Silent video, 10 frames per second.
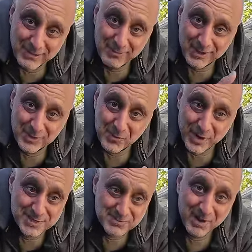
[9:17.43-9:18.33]
I'm not gonna
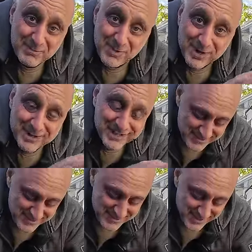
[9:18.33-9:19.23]
waste my money
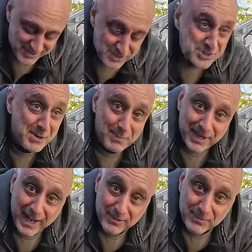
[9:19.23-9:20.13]

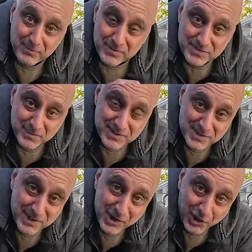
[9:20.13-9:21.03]
shipping out this
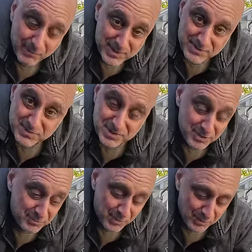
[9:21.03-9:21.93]
piece of garbage. I'm just
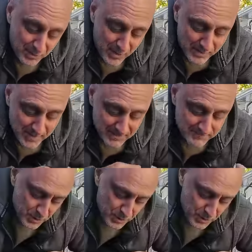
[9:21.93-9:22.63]
gonna throw it away, man.